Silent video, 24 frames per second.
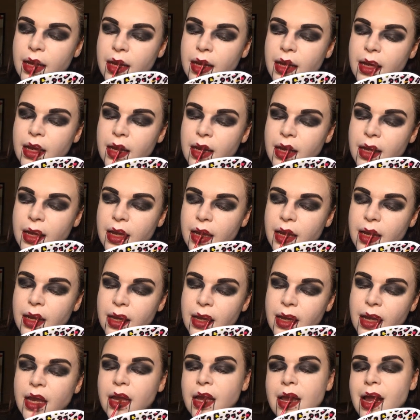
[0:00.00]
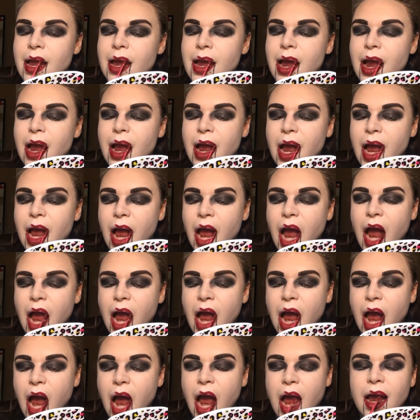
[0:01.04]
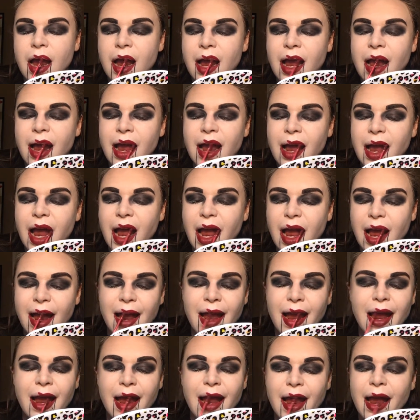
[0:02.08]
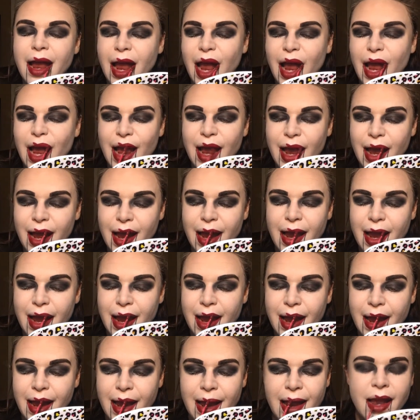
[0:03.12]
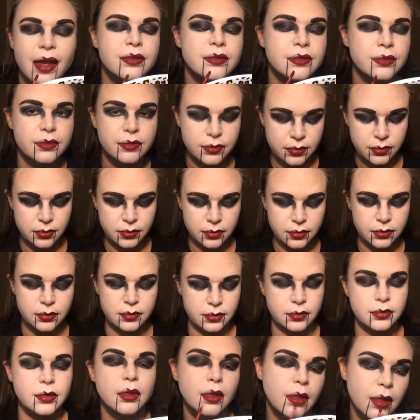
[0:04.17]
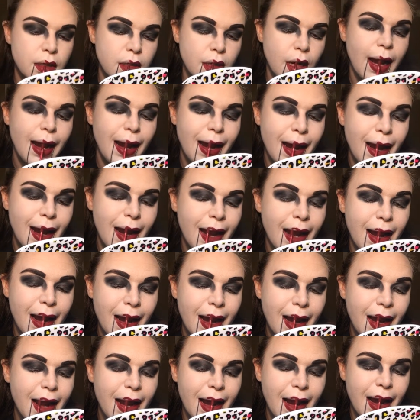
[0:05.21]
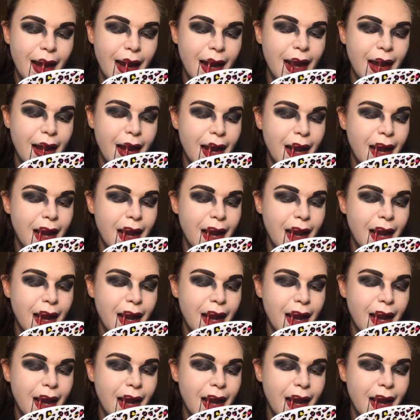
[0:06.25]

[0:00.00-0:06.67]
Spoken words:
But like I said, you can use any brand and any color red lipstick that you think suits this look.